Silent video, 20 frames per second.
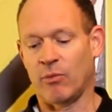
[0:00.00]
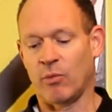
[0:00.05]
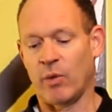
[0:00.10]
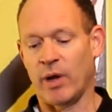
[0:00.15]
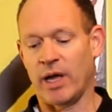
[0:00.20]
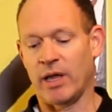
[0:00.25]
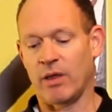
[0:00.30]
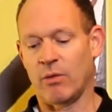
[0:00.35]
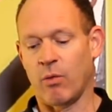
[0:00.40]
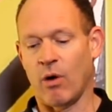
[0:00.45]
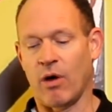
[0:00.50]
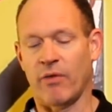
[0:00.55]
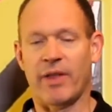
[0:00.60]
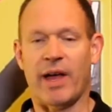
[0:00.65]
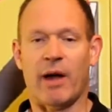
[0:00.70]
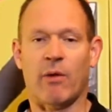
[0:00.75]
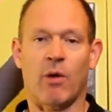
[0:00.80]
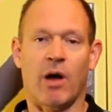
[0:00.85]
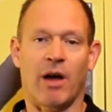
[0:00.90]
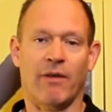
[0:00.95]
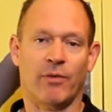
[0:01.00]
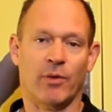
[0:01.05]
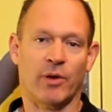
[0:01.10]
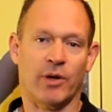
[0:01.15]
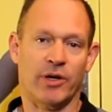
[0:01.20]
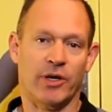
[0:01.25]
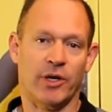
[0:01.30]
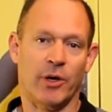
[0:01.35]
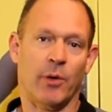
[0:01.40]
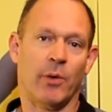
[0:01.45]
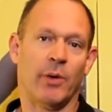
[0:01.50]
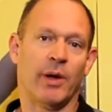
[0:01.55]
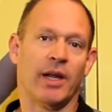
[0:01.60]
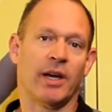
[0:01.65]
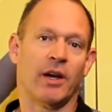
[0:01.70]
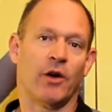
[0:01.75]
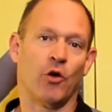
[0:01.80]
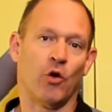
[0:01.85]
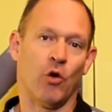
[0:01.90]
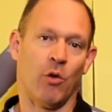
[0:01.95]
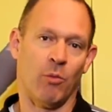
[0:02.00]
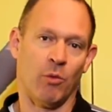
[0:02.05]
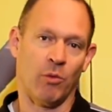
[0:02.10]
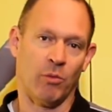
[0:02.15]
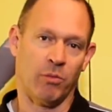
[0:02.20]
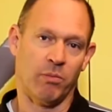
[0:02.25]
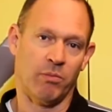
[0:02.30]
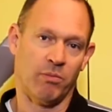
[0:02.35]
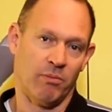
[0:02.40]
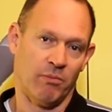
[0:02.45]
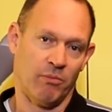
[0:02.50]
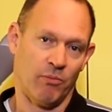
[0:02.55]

with what that rifle can do in a normal,